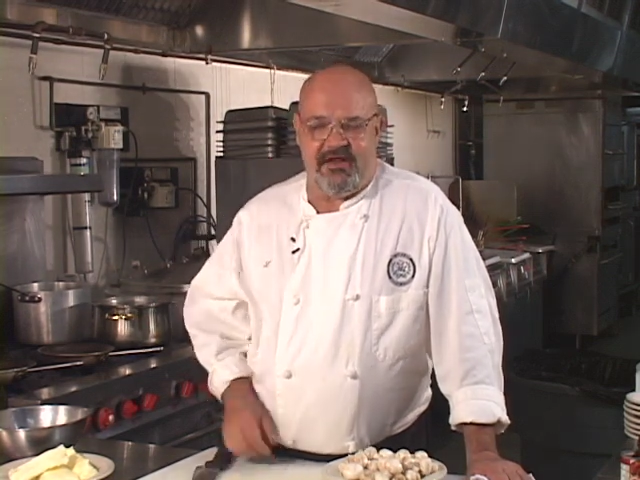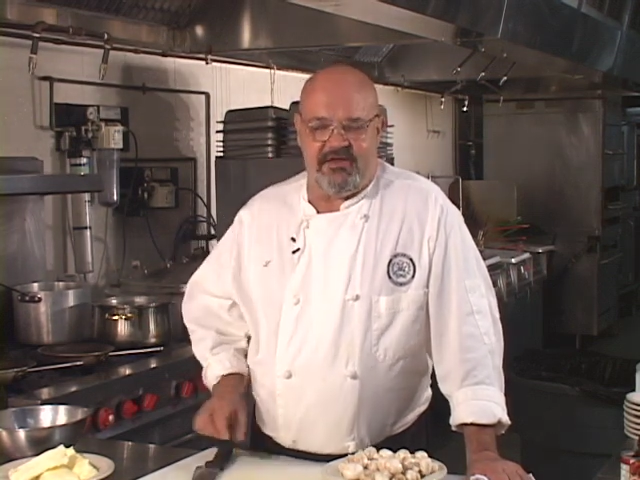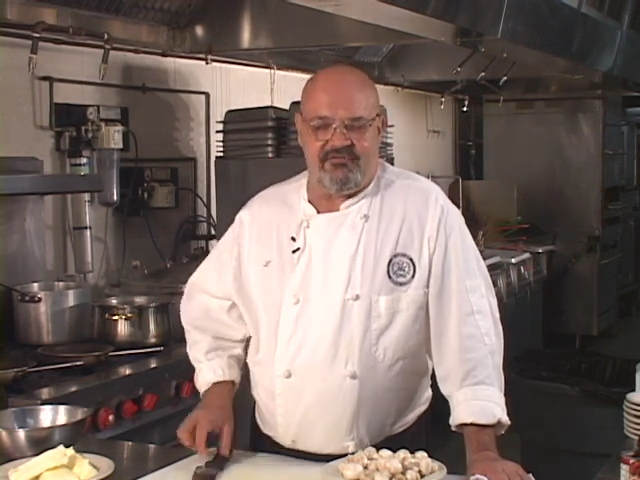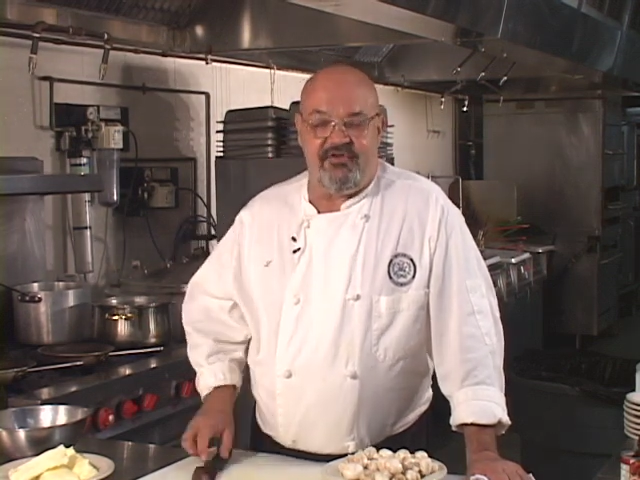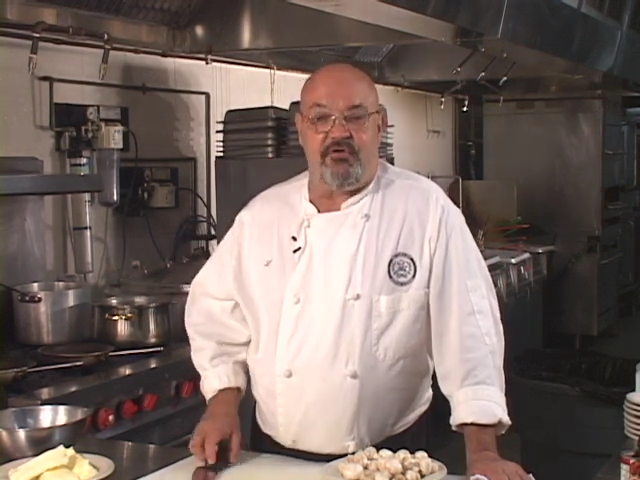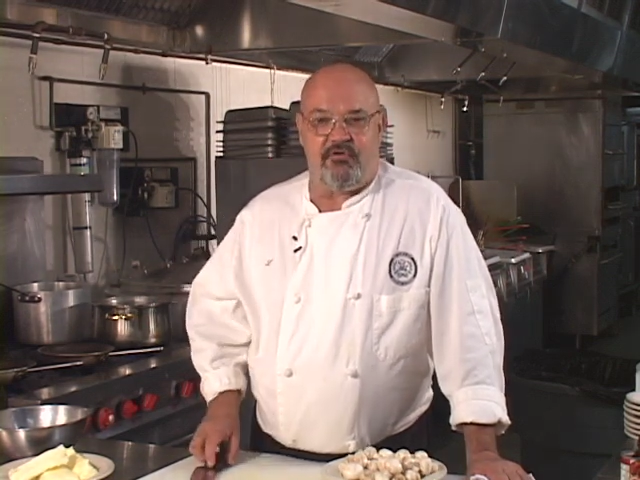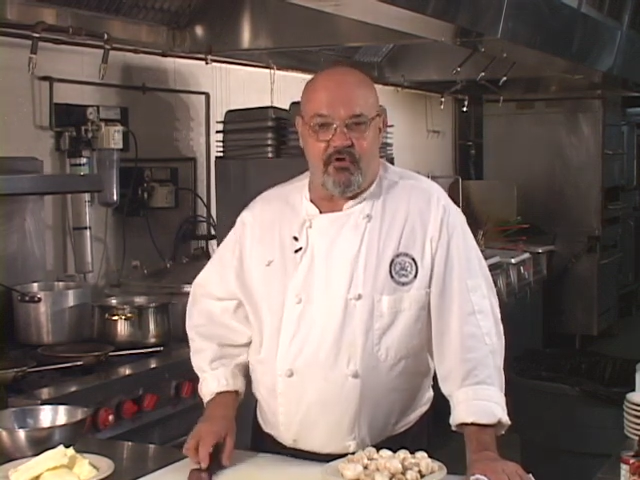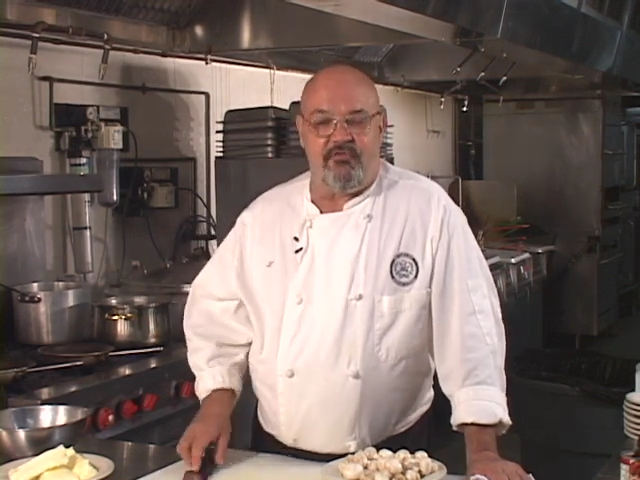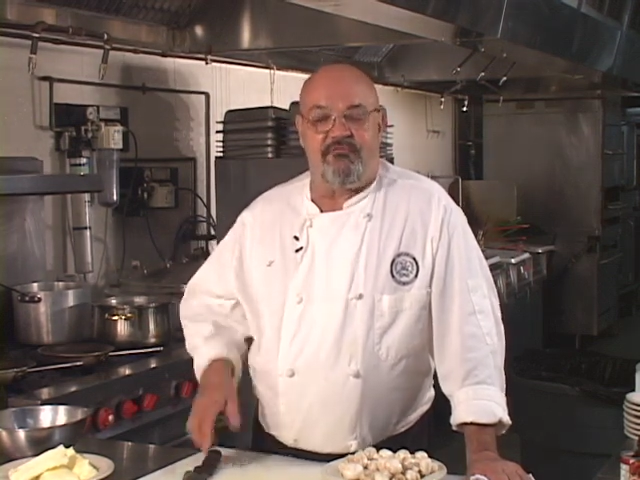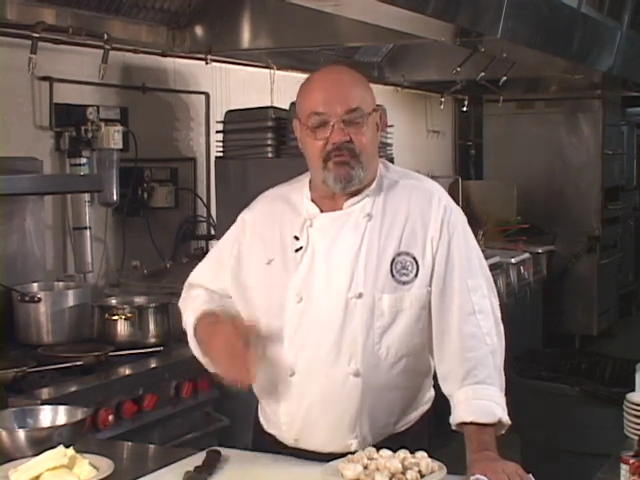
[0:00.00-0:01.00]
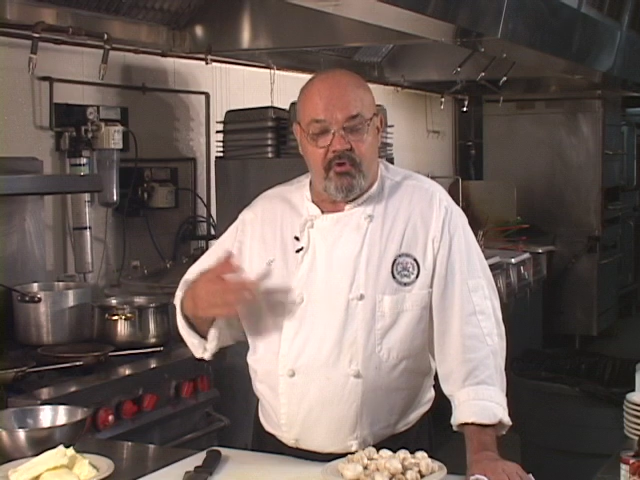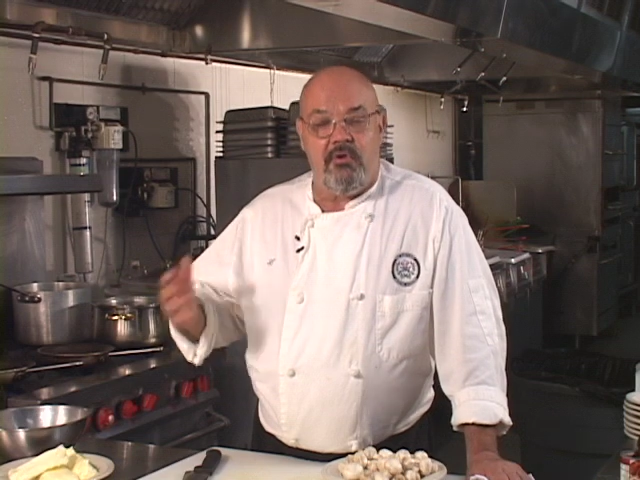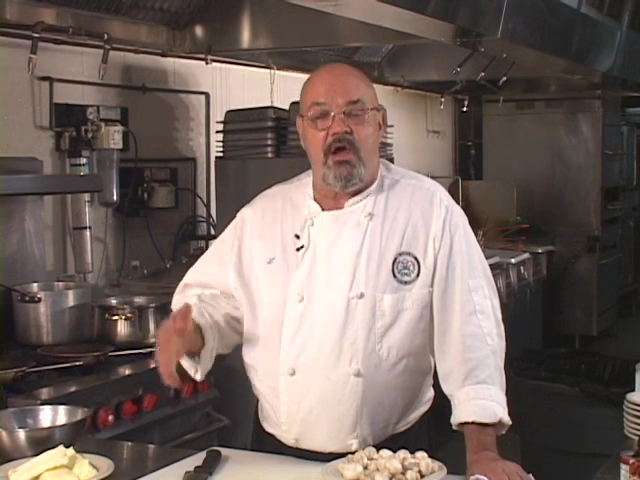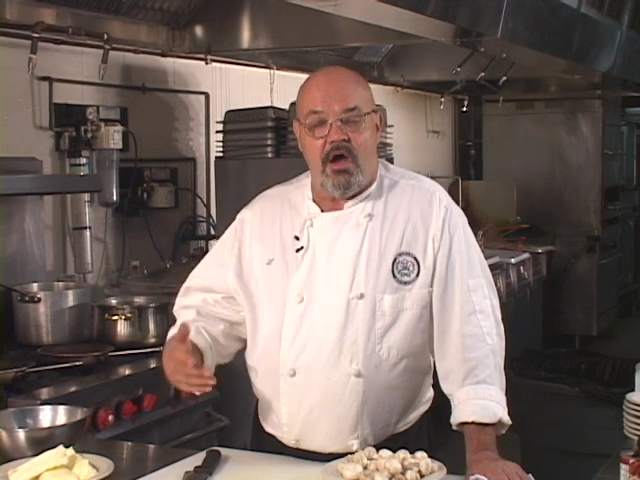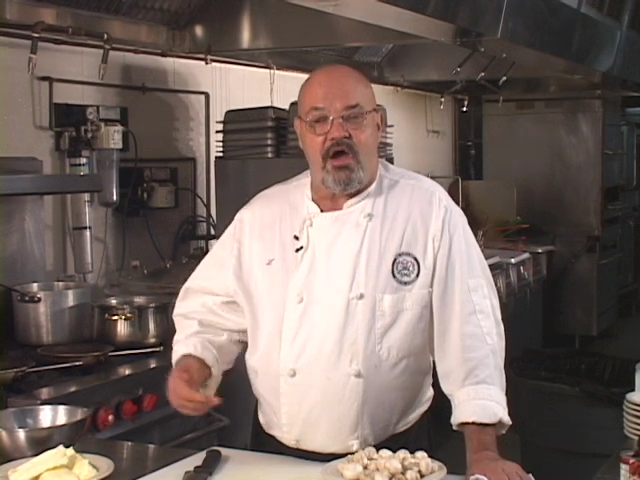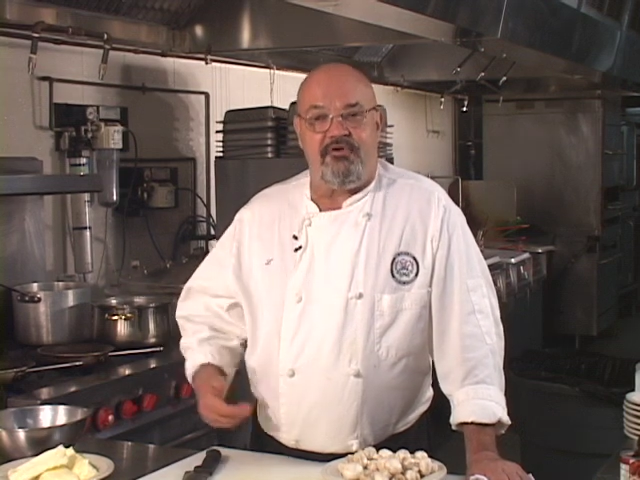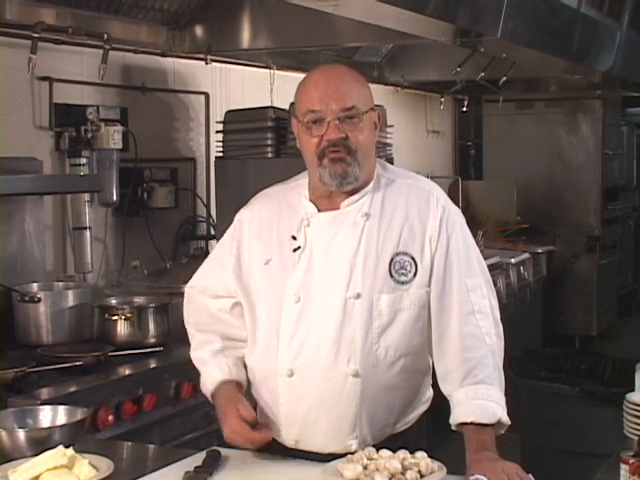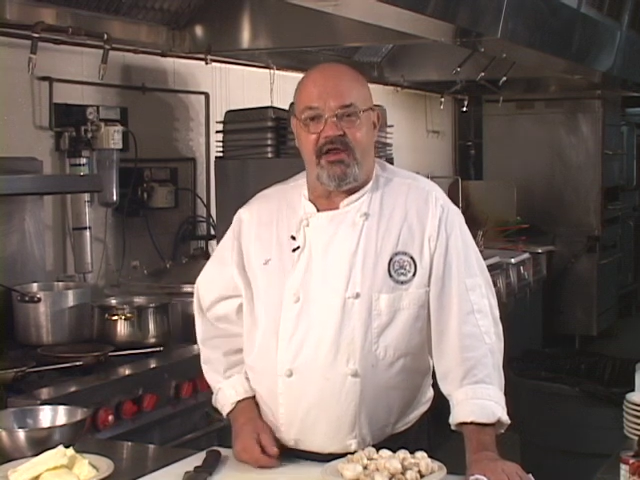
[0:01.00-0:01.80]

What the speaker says: I could sit here and go through 100